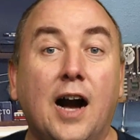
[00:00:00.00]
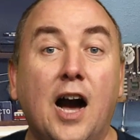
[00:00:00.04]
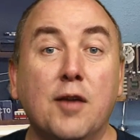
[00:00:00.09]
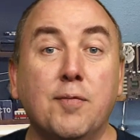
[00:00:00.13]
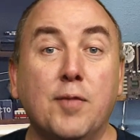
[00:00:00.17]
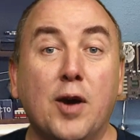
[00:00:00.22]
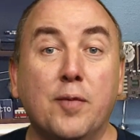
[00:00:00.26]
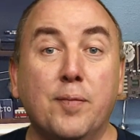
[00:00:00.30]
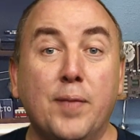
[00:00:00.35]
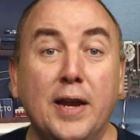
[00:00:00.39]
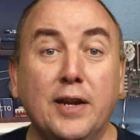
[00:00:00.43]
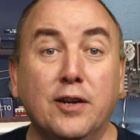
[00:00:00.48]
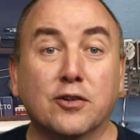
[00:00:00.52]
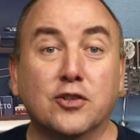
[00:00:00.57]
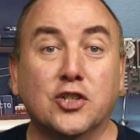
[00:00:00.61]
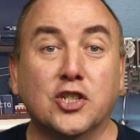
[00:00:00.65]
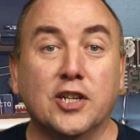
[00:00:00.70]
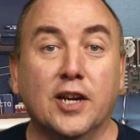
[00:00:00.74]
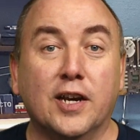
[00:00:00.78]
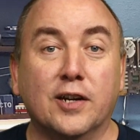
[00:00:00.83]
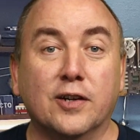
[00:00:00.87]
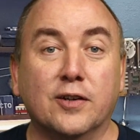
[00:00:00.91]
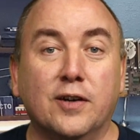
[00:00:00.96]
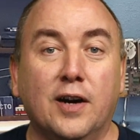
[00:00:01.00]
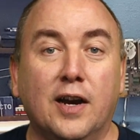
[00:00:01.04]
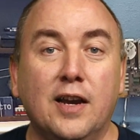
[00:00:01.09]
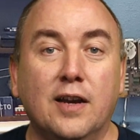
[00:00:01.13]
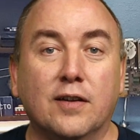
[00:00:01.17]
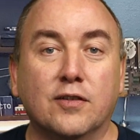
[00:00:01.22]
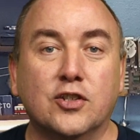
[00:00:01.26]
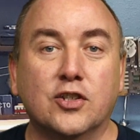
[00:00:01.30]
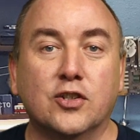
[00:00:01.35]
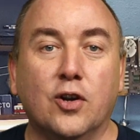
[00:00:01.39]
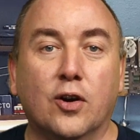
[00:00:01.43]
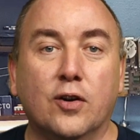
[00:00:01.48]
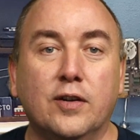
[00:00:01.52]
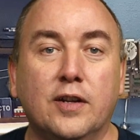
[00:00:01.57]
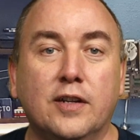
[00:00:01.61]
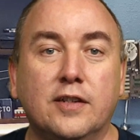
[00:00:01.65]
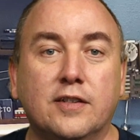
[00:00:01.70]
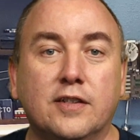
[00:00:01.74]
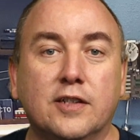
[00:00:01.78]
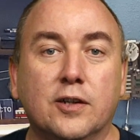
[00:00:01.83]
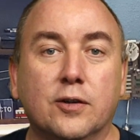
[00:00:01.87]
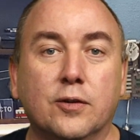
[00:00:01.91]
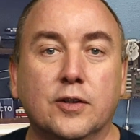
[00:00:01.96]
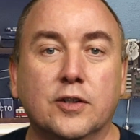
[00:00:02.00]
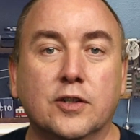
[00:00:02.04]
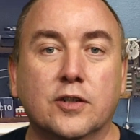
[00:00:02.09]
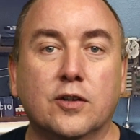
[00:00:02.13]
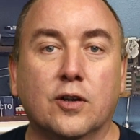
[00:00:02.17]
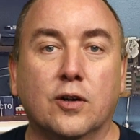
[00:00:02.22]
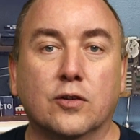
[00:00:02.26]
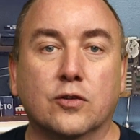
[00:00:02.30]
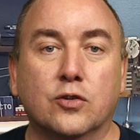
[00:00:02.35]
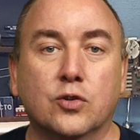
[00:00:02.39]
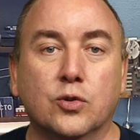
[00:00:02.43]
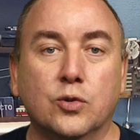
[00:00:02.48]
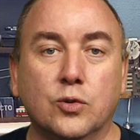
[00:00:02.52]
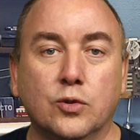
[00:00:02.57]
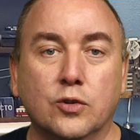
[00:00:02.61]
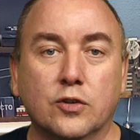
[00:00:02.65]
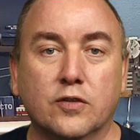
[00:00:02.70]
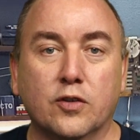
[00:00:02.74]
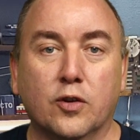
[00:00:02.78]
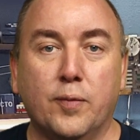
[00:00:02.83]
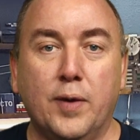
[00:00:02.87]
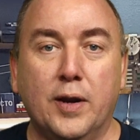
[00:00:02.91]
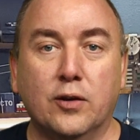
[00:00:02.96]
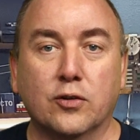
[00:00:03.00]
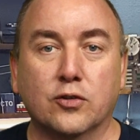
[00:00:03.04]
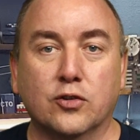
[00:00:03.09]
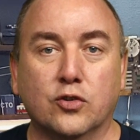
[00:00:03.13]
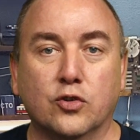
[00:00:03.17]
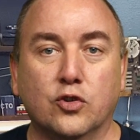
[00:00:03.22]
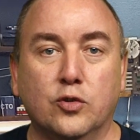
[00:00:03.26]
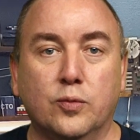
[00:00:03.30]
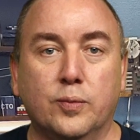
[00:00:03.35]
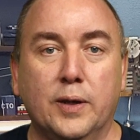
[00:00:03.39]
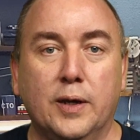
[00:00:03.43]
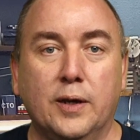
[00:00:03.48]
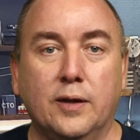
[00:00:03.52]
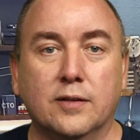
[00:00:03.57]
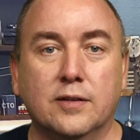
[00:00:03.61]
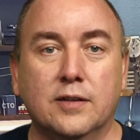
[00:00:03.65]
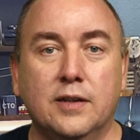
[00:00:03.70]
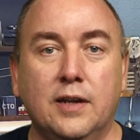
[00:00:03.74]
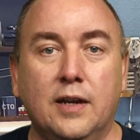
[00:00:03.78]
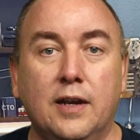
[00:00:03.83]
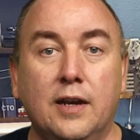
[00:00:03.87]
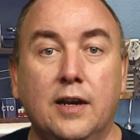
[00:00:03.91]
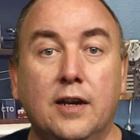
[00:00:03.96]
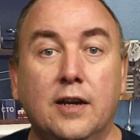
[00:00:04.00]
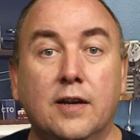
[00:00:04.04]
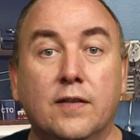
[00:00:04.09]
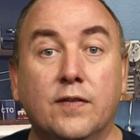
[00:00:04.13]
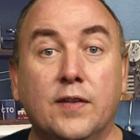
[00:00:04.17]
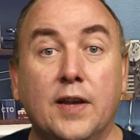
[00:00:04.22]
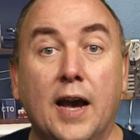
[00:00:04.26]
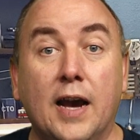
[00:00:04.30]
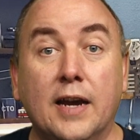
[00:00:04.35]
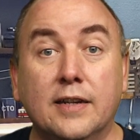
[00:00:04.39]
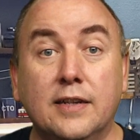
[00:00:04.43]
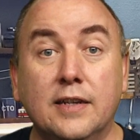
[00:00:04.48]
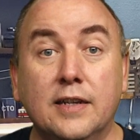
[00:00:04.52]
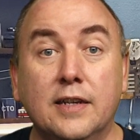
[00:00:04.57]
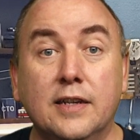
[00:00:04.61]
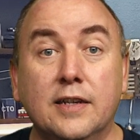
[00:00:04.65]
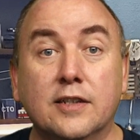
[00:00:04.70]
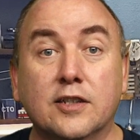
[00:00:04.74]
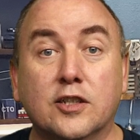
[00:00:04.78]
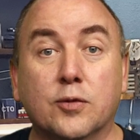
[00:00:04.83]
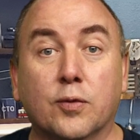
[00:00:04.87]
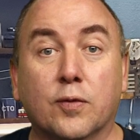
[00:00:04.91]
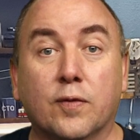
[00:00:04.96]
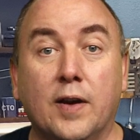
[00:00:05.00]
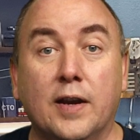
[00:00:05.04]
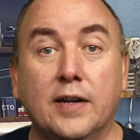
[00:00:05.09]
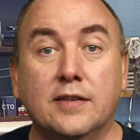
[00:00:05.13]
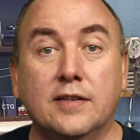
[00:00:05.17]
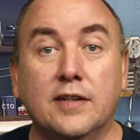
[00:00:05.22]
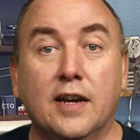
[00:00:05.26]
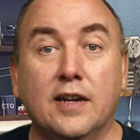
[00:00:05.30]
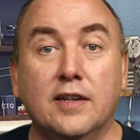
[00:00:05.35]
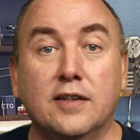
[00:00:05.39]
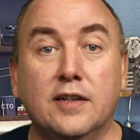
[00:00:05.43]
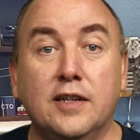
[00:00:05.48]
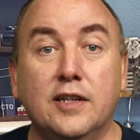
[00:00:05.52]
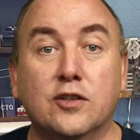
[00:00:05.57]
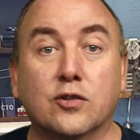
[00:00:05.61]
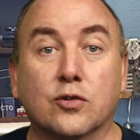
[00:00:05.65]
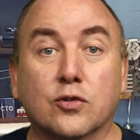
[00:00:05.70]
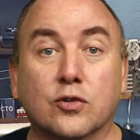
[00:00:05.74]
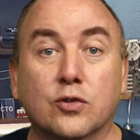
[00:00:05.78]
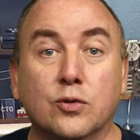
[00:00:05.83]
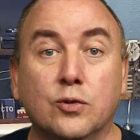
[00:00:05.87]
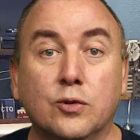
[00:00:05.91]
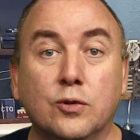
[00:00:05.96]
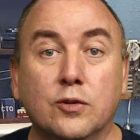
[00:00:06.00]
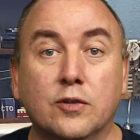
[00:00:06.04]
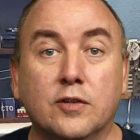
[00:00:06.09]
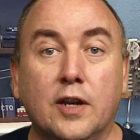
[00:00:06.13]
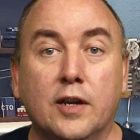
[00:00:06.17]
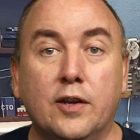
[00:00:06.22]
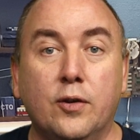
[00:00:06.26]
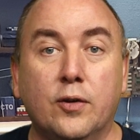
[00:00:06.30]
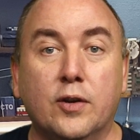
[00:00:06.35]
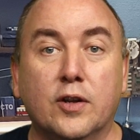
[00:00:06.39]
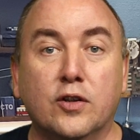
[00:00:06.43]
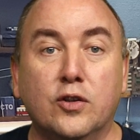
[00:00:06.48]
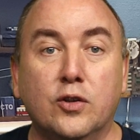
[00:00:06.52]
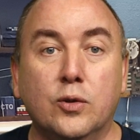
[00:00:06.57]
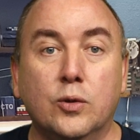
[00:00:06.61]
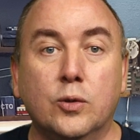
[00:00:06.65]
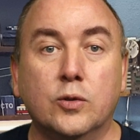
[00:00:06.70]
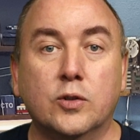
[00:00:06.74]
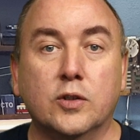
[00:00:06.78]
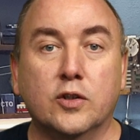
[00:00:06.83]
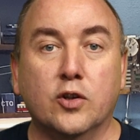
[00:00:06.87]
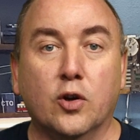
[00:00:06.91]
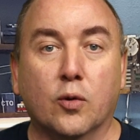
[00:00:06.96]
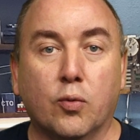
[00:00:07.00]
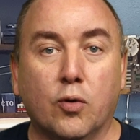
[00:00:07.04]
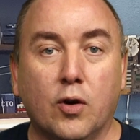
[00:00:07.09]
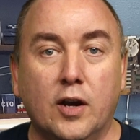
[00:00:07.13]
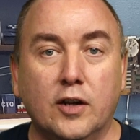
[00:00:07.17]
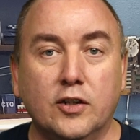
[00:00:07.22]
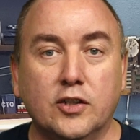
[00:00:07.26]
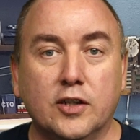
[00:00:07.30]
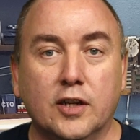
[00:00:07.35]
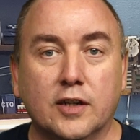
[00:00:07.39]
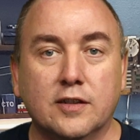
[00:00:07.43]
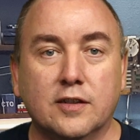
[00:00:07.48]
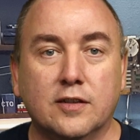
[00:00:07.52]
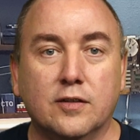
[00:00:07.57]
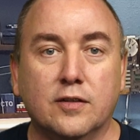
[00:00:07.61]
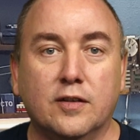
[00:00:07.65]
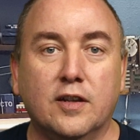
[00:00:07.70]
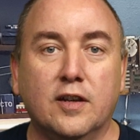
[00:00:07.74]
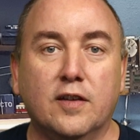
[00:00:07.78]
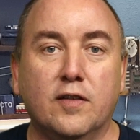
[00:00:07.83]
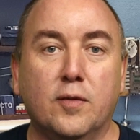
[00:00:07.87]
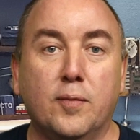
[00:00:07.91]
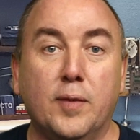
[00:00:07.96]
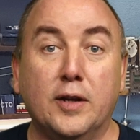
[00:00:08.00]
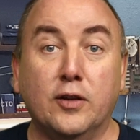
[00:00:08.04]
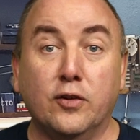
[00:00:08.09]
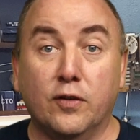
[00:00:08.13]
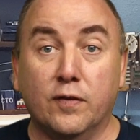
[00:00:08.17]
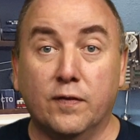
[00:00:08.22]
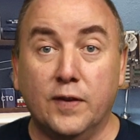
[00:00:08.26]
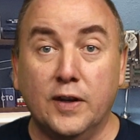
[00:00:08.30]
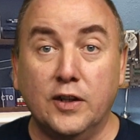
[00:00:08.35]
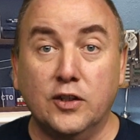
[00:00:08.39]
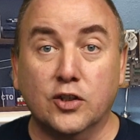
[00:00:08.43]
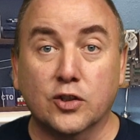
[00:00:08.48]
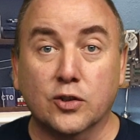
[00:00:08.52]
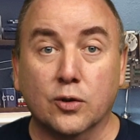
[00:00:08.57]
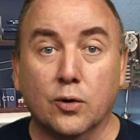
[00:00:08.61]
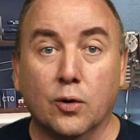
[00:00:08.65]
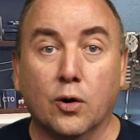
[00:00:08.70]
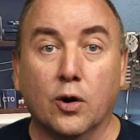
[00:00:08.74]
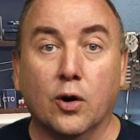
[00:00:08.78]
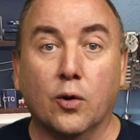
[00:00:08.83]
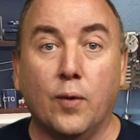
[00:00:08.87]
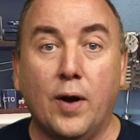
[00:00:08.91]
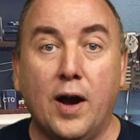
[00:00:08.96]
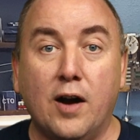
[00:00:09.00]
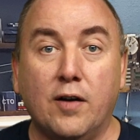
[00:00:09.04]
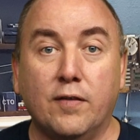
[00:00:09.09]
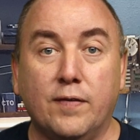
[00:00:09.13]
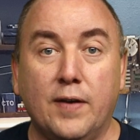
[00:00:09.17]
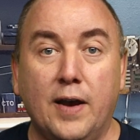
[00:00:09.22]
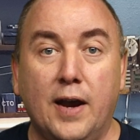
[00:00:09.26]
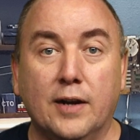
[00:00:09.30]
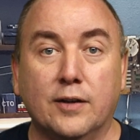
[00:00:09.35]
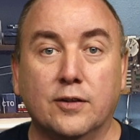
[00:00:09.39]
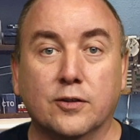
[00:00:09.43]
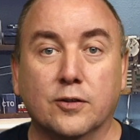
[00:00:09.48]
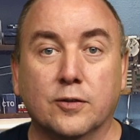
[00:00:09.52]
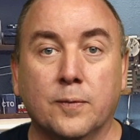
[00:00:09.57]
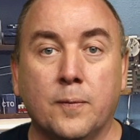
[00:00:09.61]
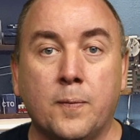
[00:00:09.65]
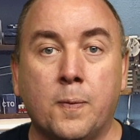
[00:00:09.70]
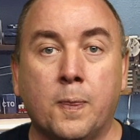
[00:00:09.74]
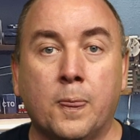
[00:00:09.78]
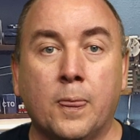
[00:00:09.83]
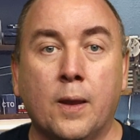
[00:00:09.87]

On my Maker channel, I have started a series called Tools from the Maker's Tool Belt. The idea is to provide techniques or tools that you can use in your projects to give them a new feature or a wow factor.